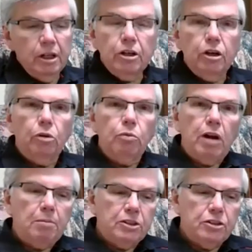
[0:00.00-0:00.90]
Colonel
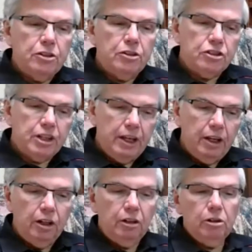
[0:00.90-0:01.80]
Robinson's
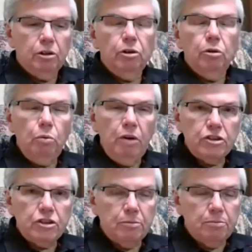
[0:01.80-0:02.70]
skill,
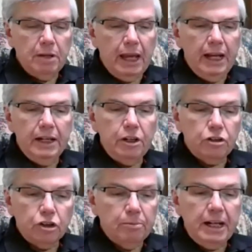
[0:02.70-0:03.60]
wisdom, and
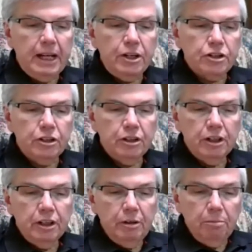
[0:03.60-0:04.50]
determination
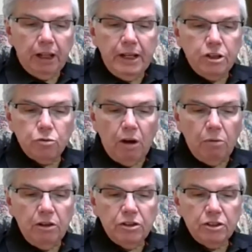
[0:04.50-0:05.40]
placed what
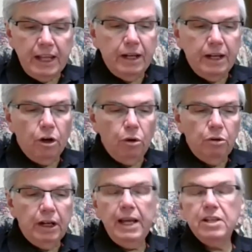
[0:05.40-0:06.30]
was then
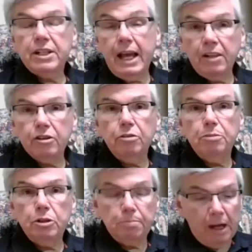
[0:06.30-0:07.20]
known as Catherine
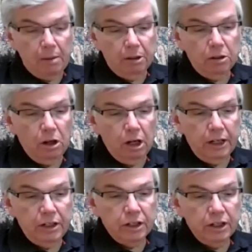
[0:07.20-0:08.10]
Booth Bible
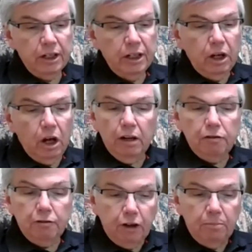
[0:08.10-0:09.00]
College on a
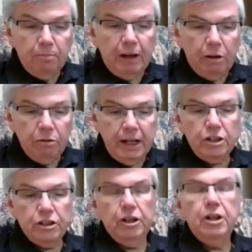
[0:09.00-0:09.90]
firm
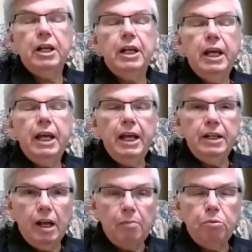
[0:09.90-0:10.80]
foundation and
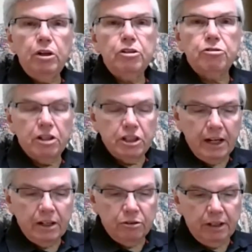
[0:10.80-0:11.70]
an upward
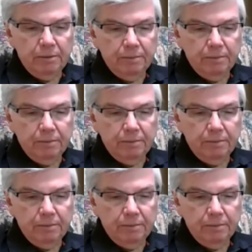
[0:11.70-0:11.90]
trajectory.